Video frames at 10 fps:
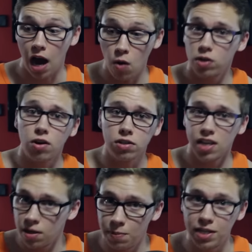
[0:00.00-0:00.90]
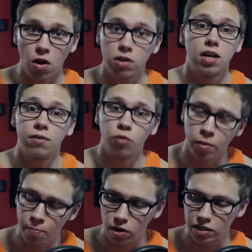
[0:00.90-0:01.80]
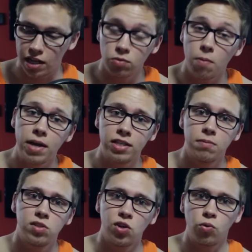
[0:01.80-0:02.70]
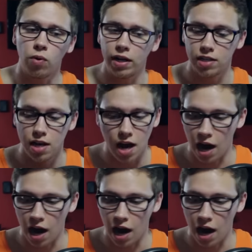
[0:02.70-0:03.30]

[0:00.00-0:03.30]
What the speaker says: I want Darkseid to be Darkseid from the books. That's what makes him so great.